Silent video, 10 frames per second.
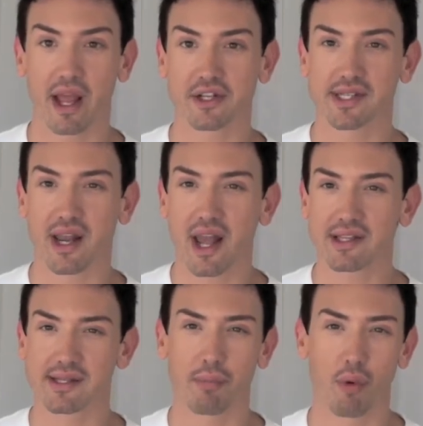I just kind of
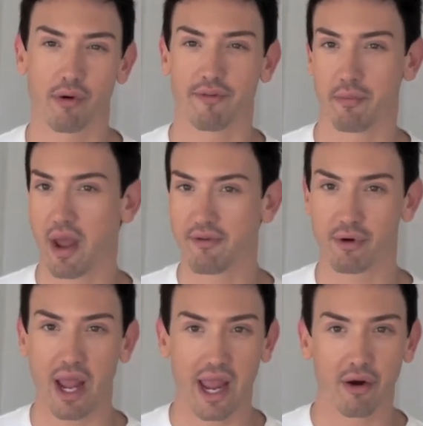had support from
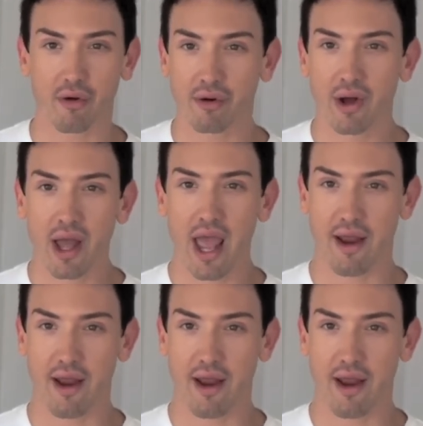every angle.